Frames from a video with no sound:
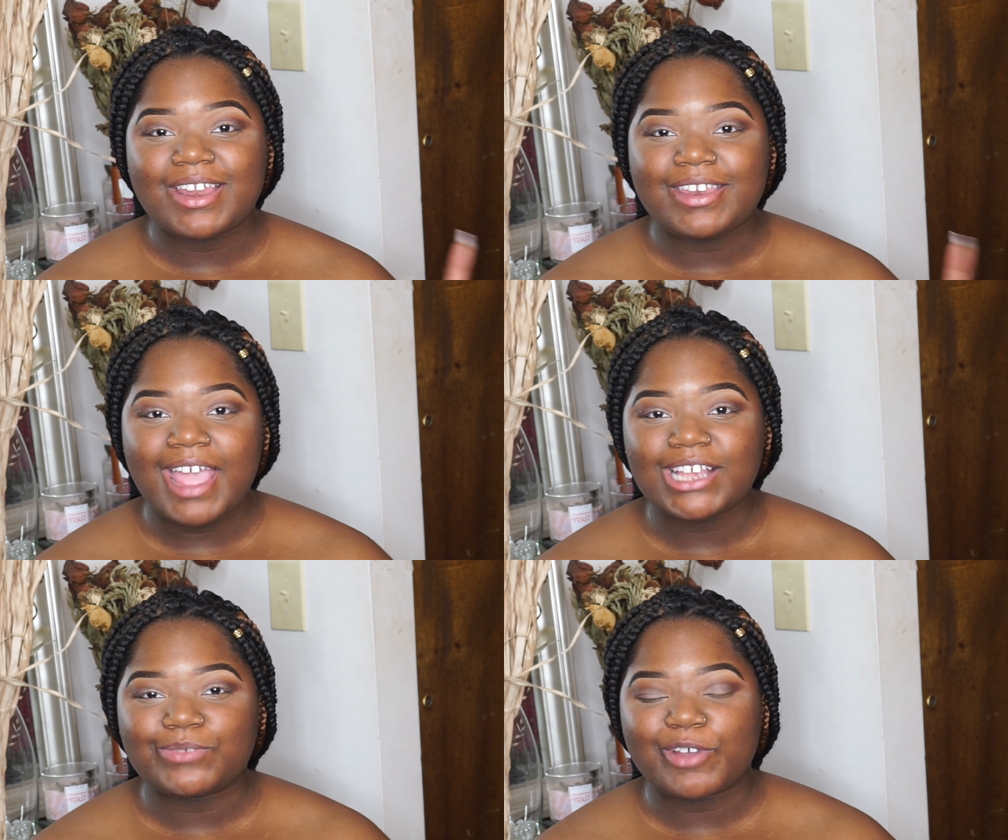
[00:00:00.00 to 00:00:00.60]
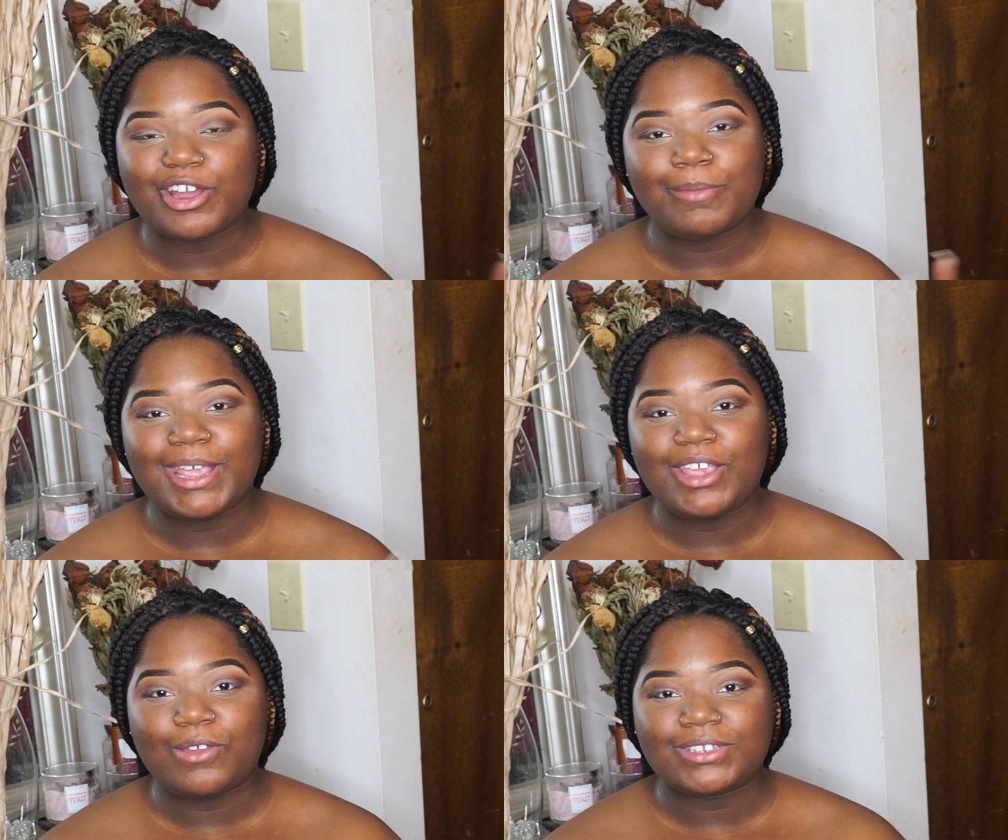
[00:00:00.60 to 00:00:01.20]
next we're going to be
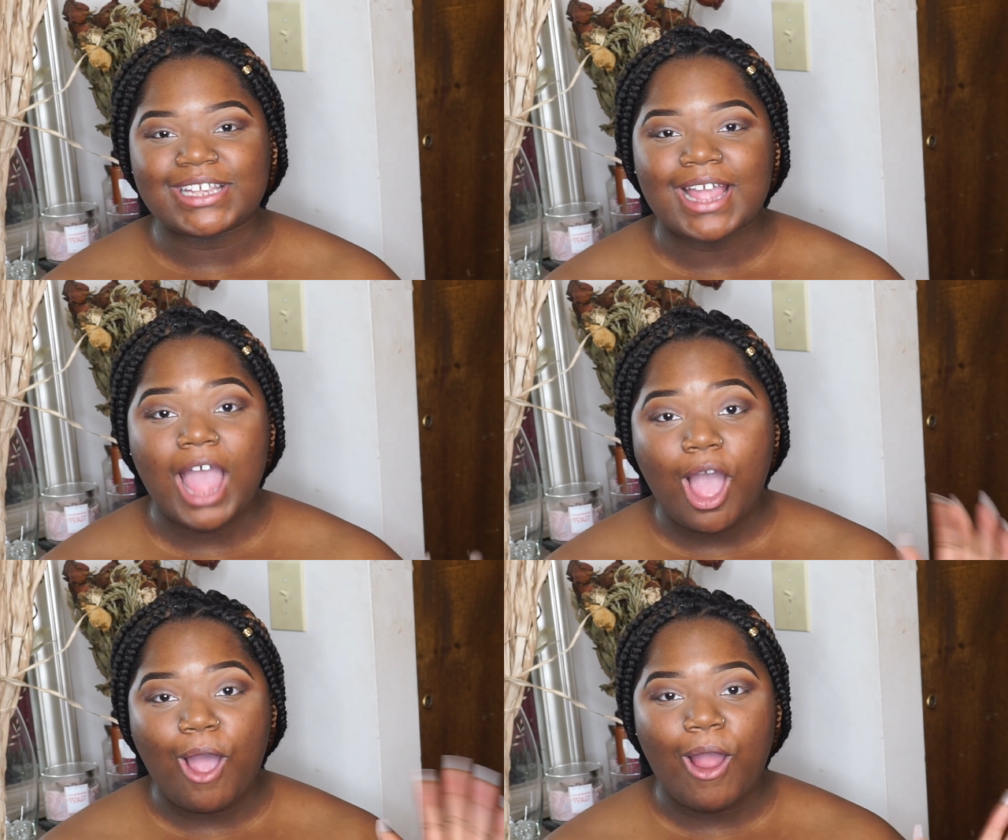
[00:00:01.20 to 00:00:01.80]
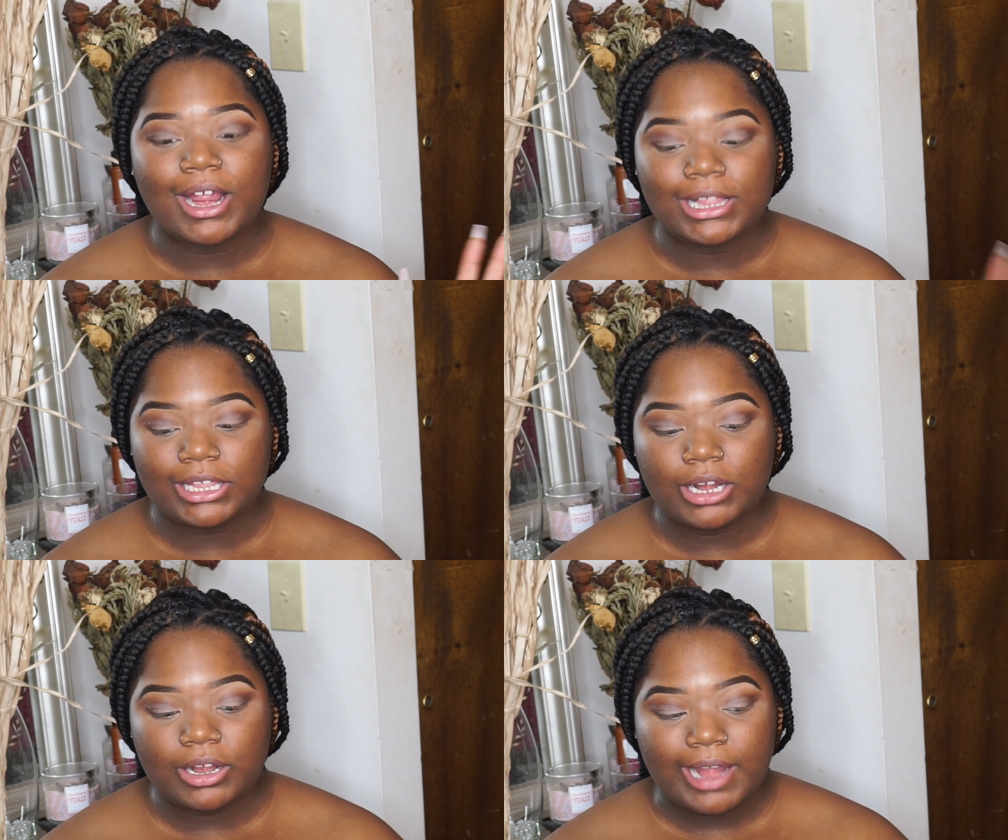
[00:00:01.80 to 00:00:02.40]
using our glitter.